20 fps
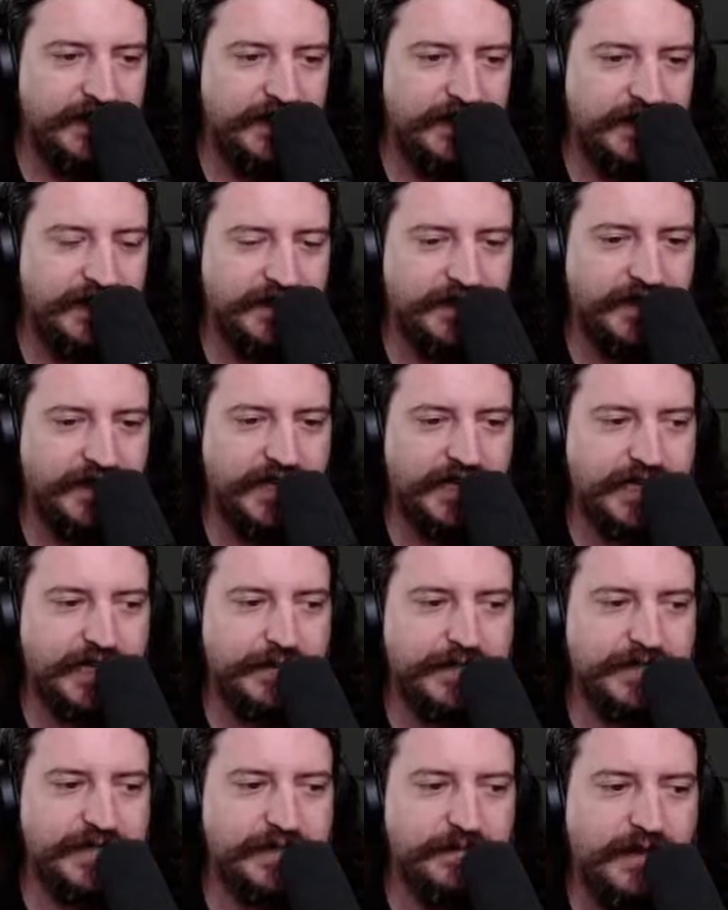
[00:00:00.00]
In a
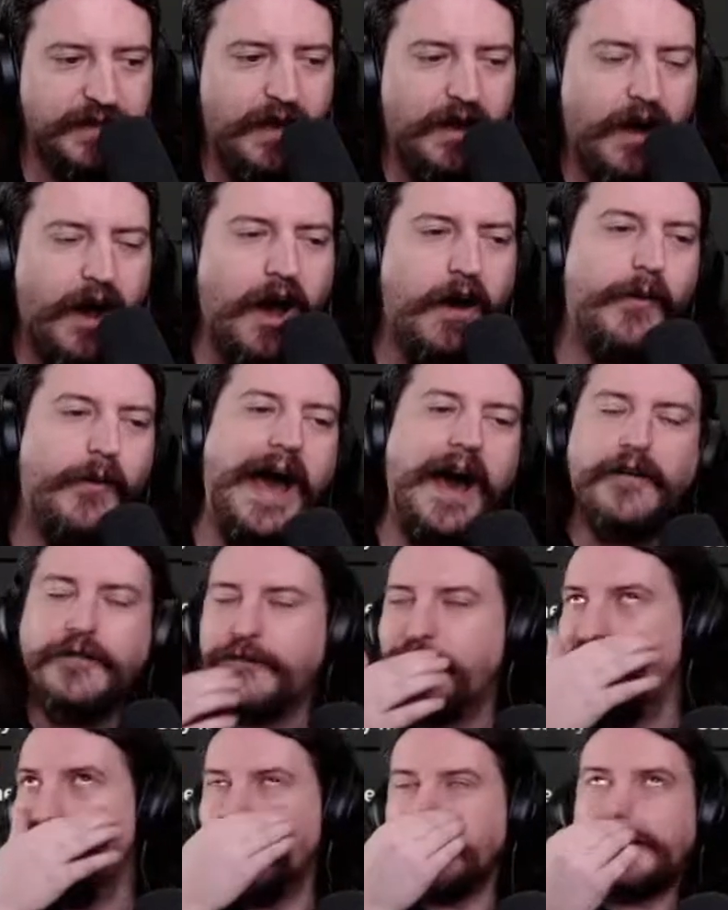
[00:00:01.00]
document,
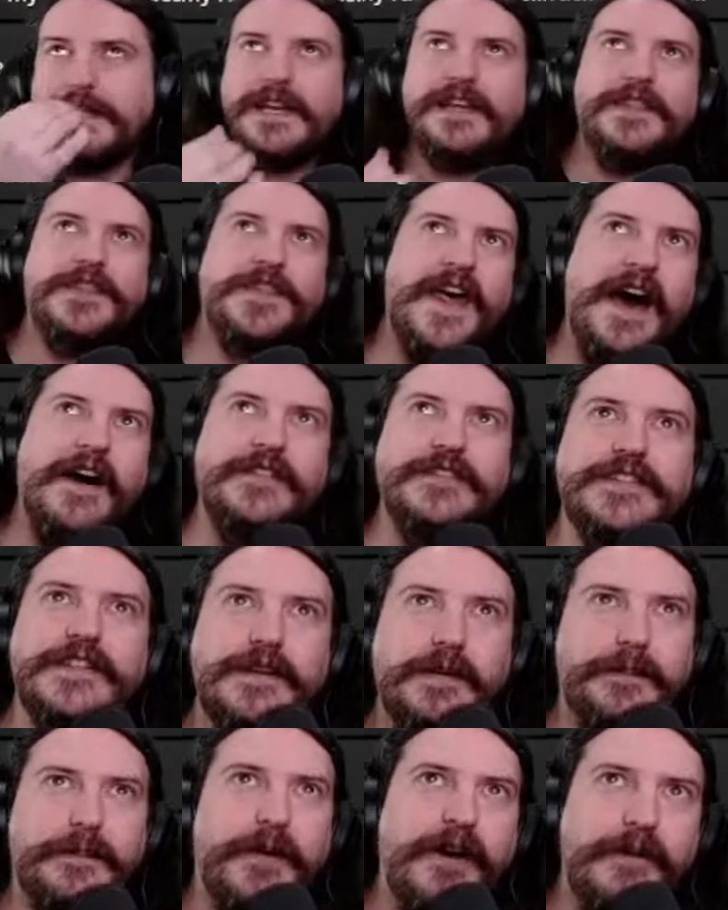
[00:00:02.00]

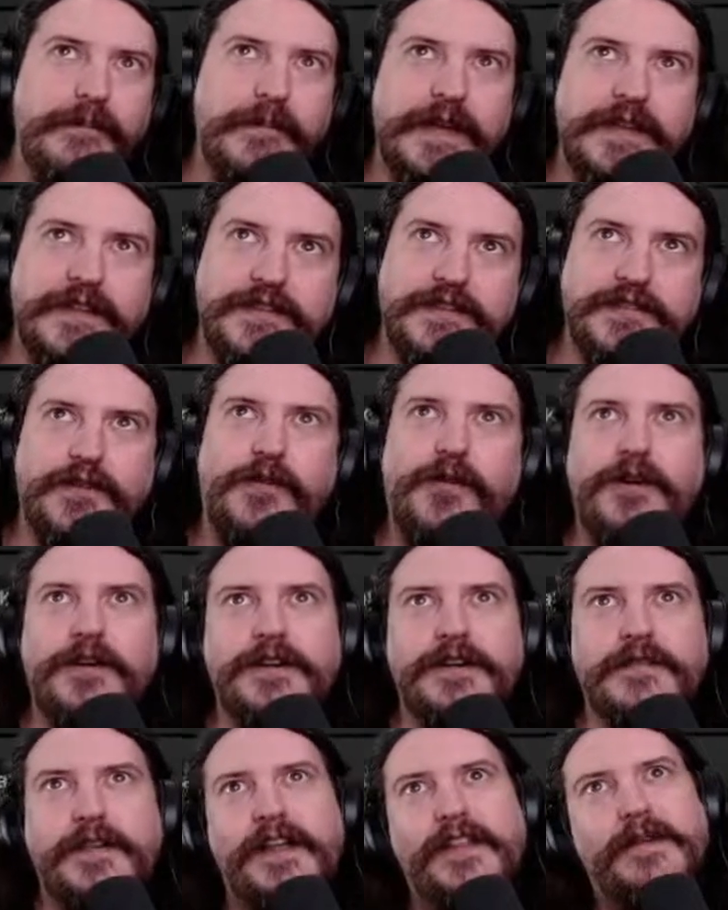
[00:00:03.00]
14,000 apartments or
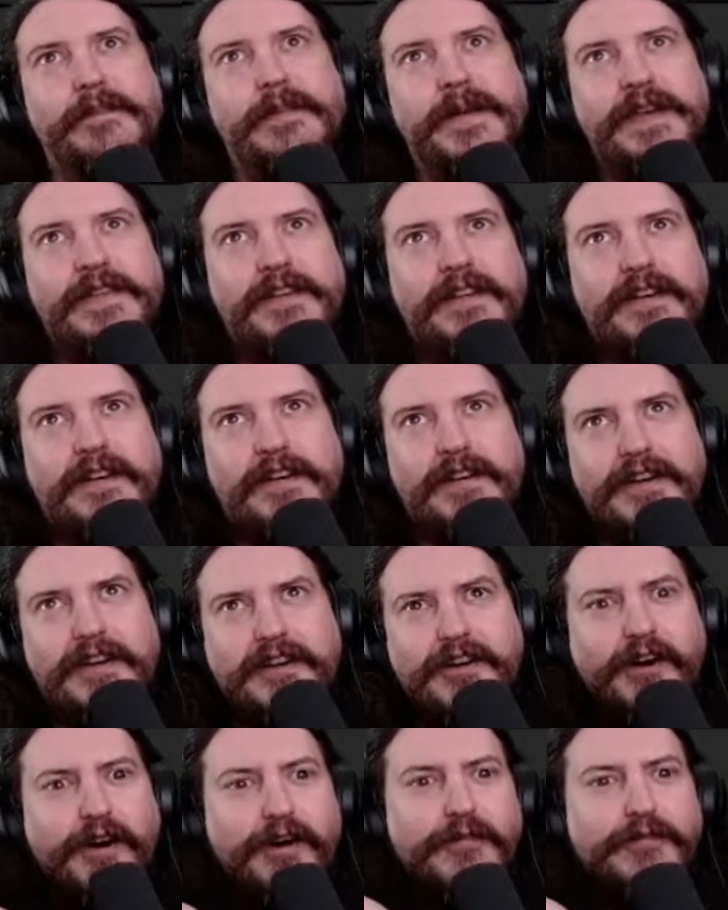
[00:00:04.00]
developing the
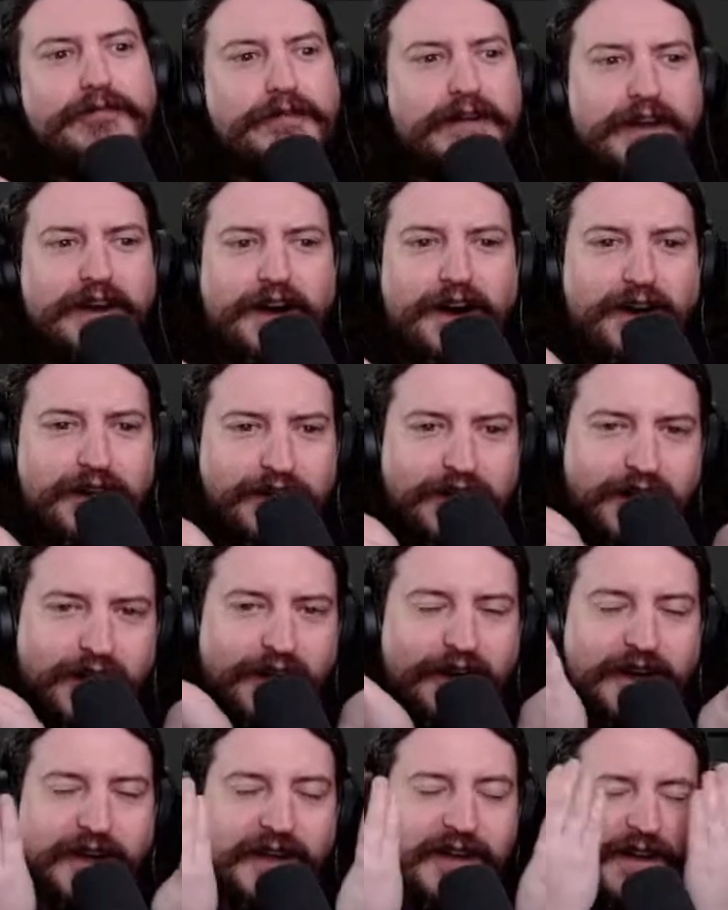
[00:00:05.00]
golf in Hong
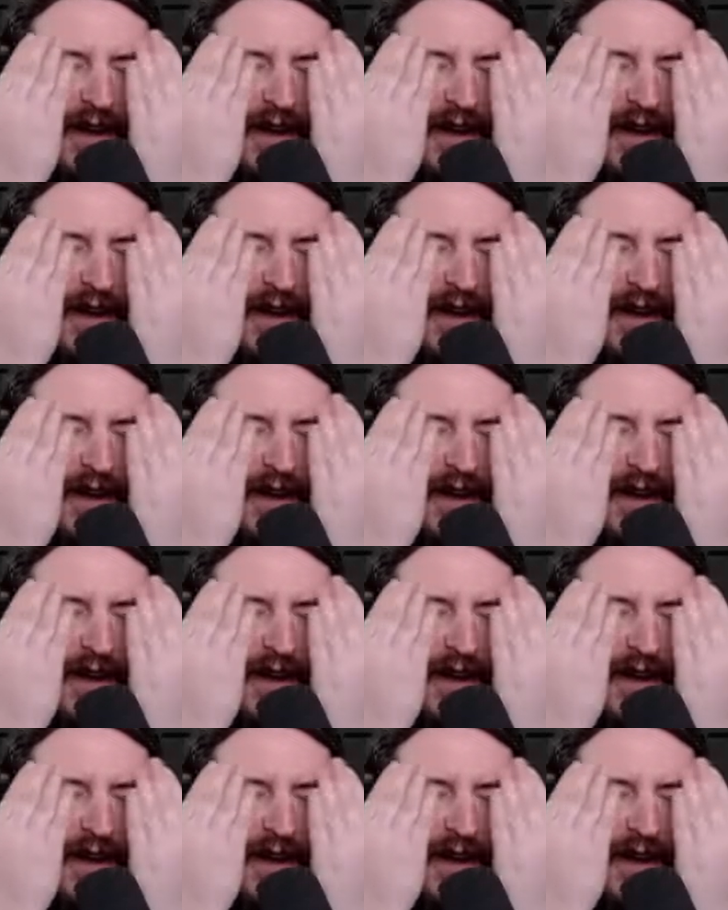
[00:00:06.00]
Kong.